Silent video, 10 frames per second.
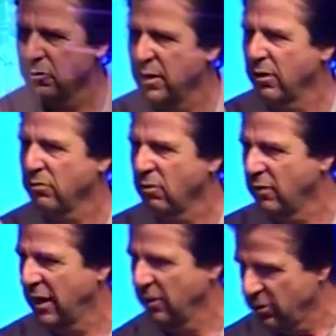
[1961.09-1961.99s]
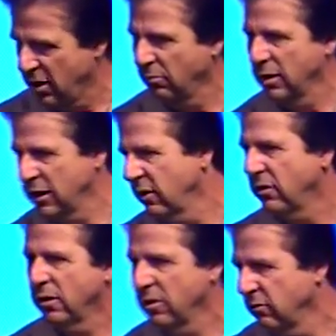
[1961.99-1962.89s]
are being thrown out and tumbling into the
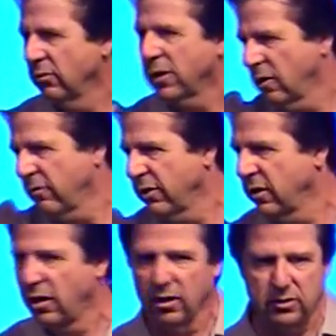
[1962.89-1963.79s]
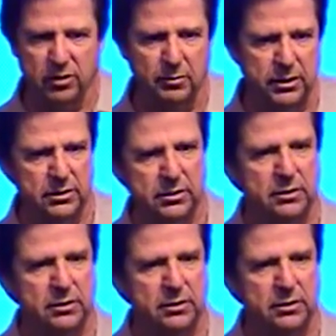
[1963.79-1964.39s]
dirt and running off into the dark, screaming.